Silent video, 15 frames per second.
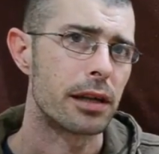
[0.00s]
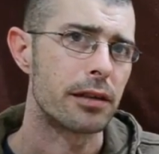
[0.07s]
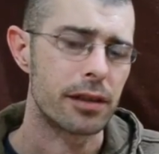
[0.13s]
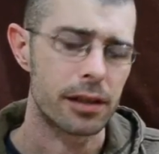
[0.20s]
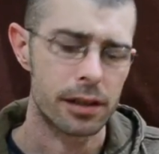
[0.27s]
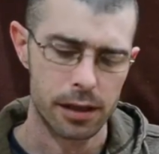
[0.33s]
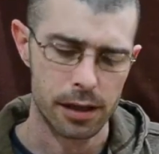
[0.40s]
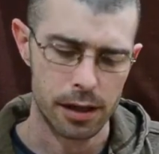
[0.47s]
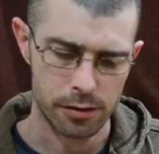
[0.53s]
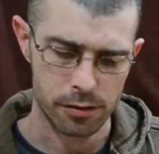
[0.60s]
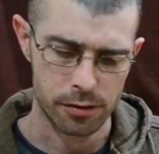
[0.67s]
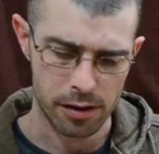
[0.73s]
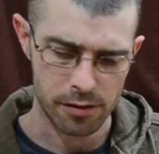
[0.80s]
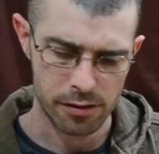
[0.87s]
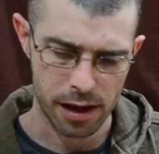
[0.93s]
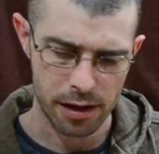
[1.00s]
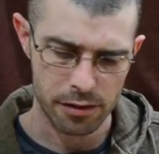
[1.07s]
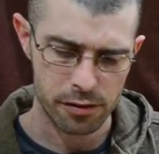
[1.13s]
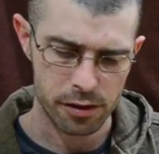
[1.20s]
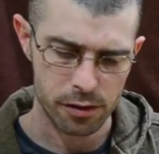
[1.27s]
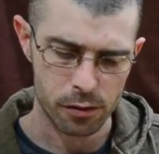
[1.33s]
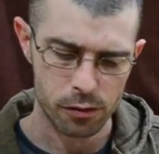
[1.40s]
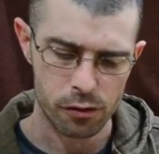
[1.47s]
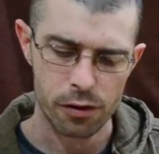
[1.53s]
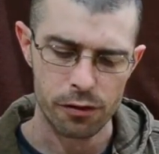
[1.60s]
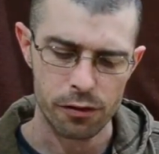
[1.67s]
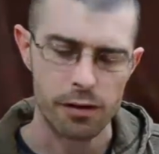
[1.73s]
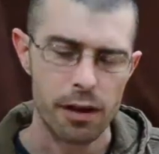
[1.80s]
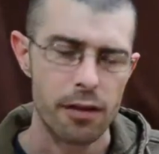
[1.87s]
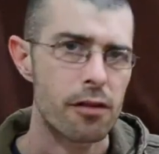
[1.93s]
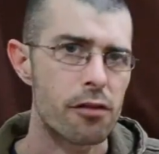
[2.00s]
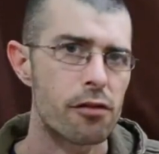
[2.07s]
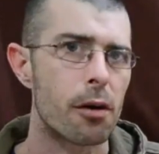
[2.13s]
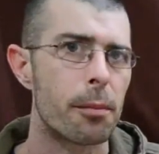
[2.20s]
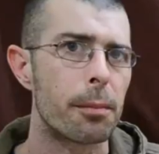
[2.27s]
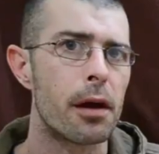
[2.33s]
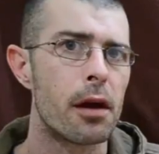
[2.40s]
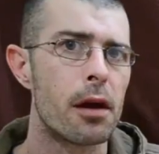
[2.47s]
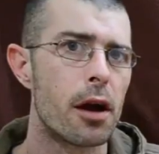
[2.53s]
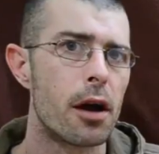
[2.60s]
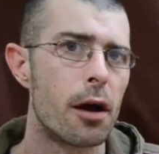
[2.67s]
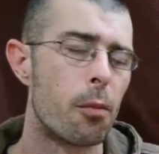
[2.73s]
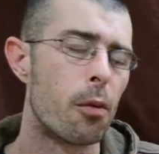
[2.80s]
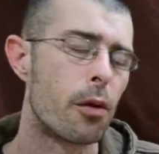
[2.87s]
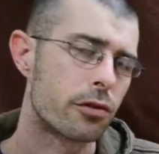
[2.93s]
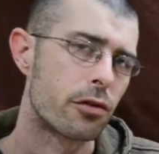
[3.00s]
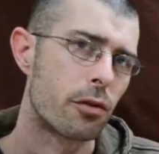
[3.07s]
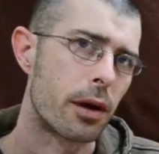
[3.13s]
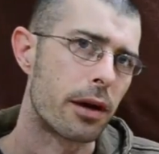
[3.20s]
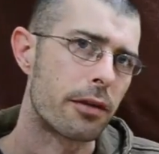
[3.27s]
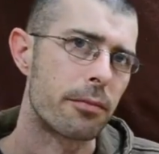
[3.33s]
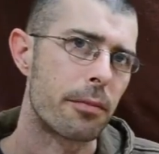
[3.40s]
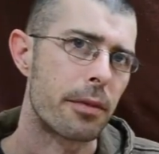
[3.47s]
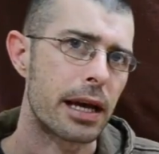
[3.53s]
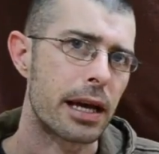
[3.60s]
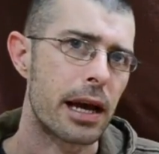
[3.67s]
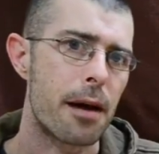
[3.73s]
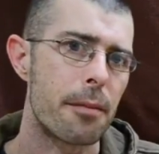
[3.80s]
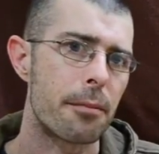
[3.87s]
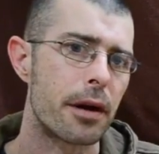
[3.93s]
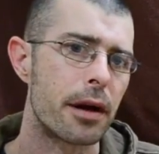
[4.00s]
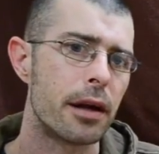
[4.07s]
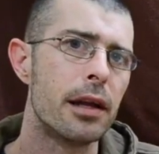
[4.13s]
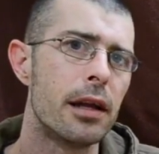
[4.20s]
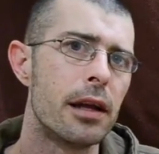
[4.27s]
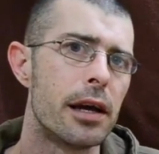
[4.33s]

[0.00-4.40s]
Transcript: I did a test and sort of set this up and walked away from the camera,